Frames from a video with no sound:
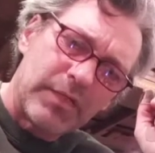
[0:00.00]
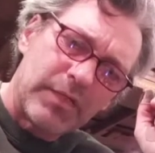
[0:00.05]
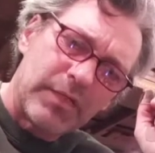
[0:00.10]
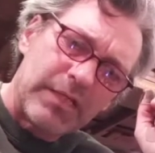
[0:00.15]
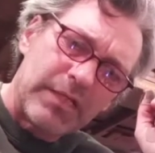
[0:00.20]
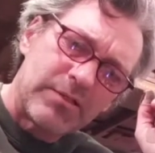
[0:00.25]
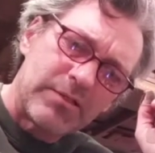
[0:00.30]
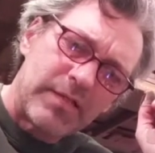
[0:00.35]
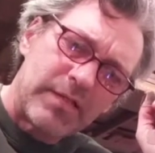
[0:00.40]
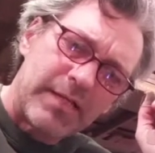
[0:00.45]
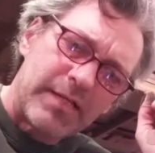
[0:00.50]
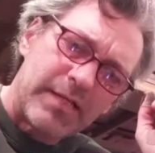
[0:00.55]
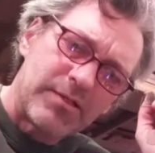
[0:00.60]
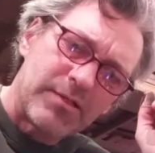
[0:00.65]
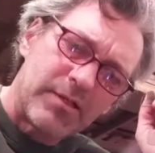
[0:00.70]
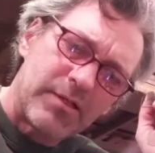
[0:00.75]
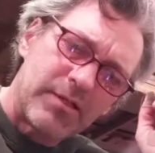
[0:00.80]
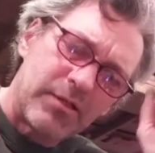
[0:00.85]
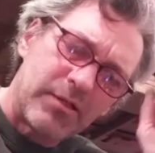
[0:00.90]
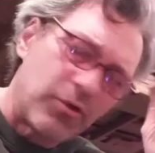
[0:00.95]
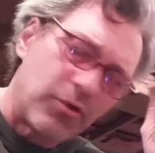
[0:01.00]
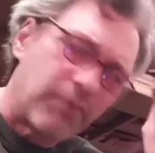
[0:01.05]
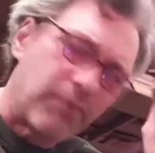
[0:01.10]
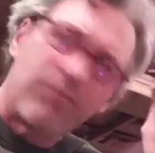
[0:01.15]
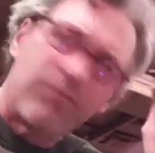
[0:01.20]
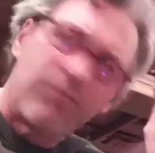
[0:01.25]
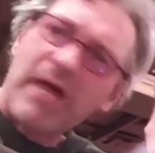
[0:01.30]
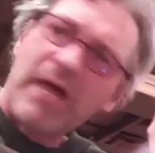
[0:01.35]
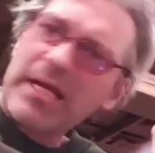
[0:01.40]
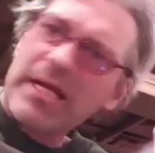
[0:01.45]
is nice. You can
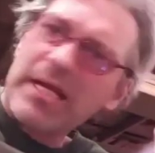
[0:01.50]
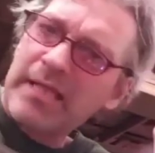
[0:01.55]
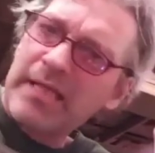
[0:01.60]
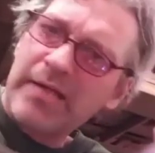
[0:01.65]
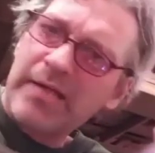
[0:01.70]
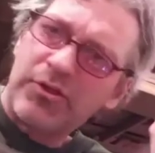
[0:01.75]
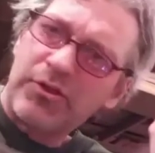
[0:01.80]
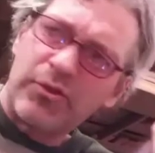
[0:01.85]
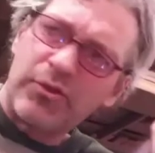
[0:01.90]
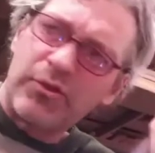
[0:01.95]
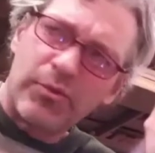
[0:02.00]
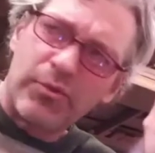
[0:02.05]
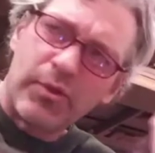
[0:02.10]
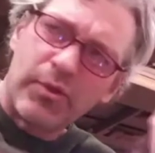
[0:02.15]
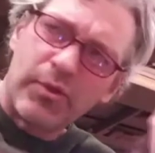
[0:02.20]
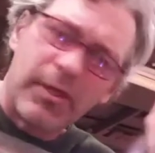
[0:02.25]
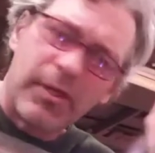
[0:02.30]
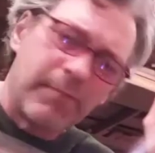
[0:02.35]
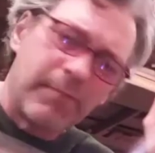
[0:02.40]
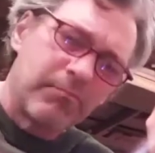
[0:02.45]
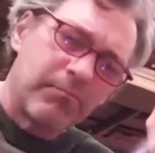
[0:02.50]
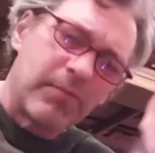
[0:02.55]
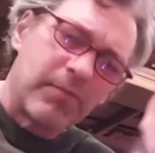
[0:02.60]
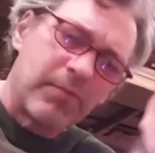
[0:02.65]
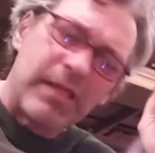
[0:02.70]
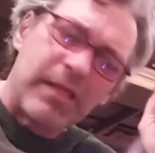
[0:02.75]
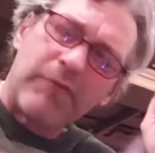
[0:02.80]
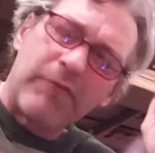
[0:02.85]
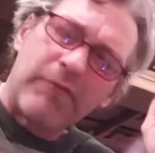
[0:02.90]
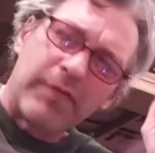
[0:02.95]
find that too. And
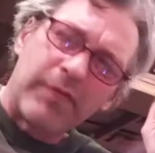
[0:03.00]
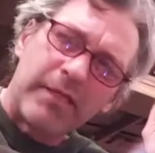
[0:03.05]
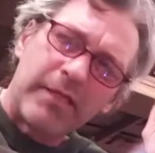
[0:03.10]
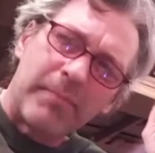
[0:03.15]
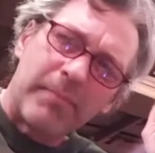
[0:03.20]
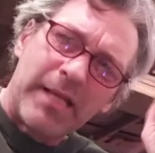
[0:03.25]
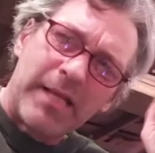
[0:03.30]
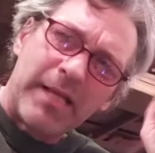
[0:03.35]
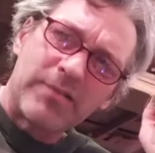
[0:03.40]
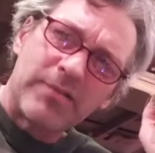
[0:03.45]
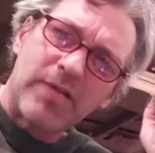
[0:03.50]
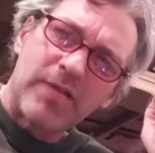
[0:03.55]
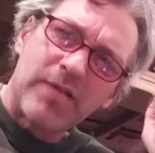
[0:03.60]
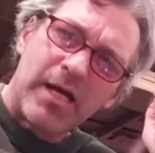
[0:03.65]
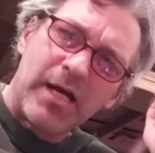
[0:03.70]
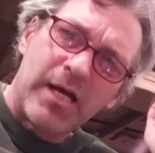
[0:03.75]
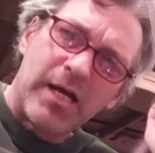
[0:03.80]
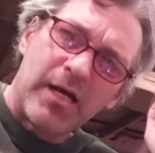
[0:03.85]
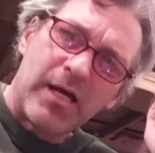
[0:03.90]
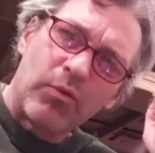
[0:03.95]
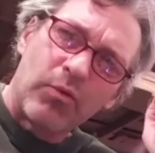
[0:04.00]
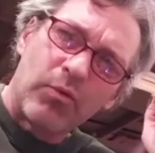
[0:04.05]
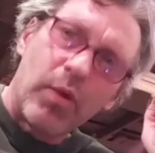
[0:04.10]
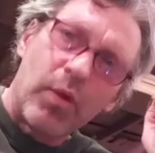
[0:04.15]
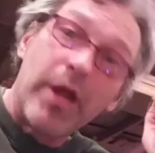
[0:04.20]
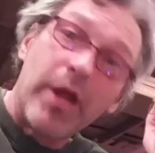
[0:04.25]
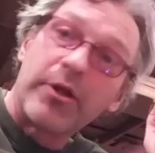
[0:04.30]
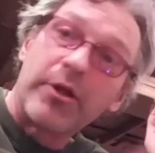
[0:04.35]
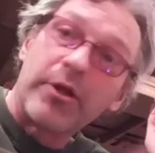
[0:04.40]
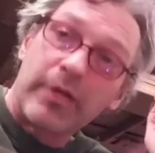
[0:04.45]
that really depends on
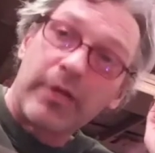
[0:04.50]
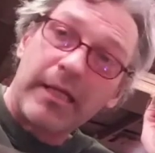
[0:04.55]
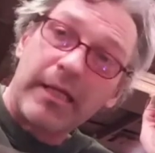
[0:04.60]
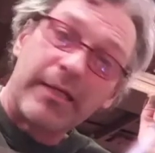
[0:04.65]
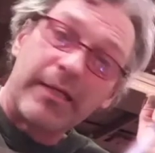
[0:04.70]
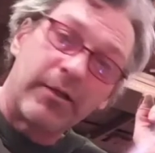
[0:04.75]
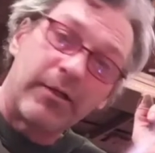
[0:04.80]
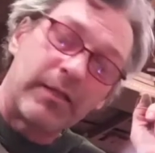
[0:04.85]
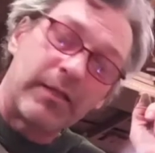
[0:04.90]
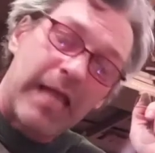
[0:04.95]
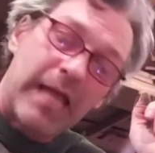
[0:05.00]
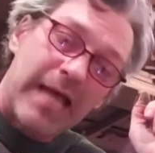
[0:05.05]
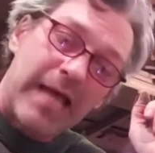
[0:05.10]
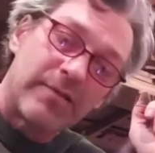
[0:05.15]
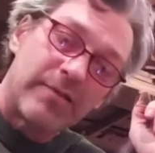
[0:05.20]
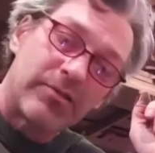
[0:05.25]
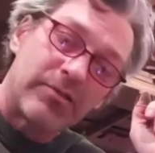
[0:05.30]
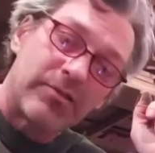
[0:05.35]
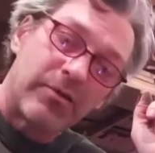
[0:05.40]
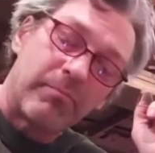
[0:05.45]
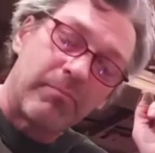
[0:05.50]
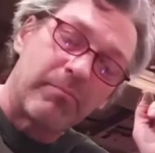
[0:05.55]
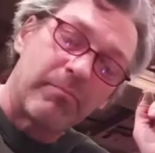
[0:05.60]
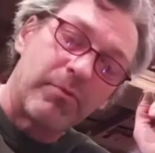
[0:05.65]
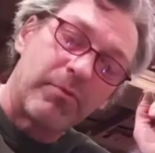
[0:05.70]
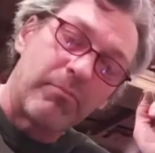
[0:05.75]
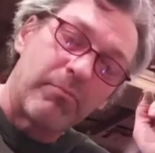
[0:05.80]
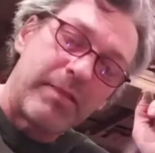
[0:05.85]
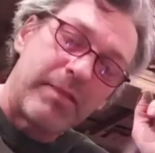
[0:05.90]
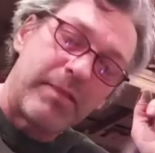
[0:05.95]
where you're getting your glass, your,
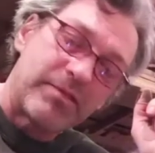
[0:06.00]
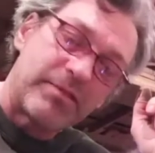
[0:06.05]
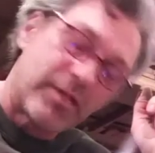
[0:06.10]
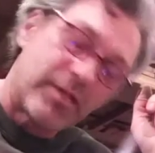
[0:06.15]
your basic